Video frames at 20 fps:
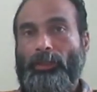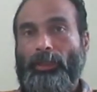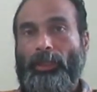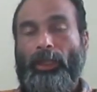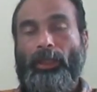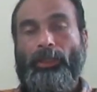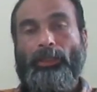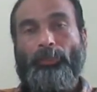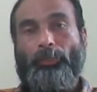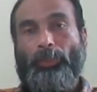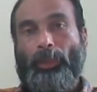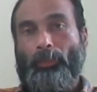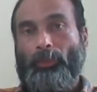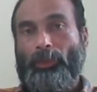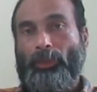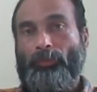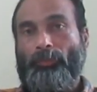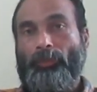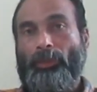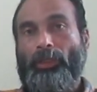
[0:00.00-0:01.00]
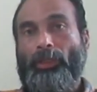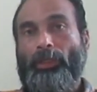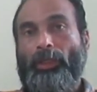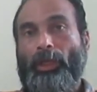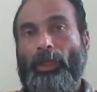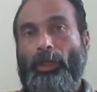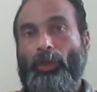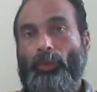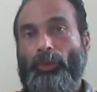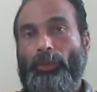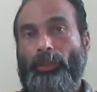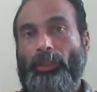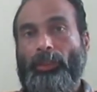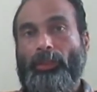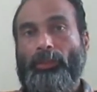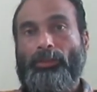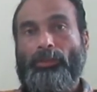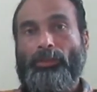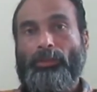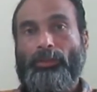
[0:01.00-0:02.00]
and memory will
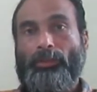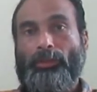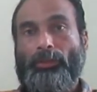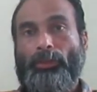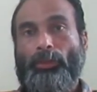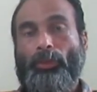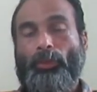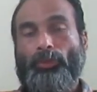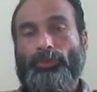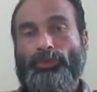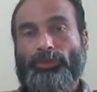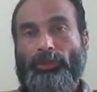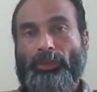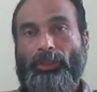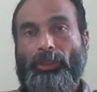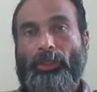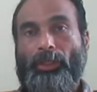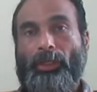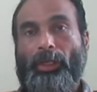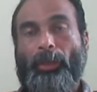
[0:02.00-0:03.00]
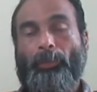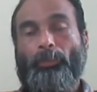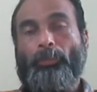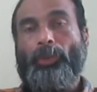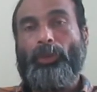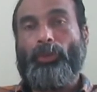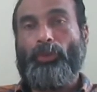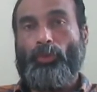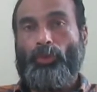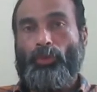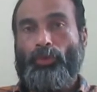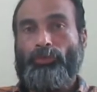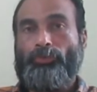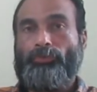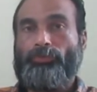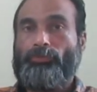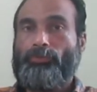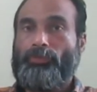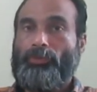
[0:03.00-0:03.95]
allocate those number of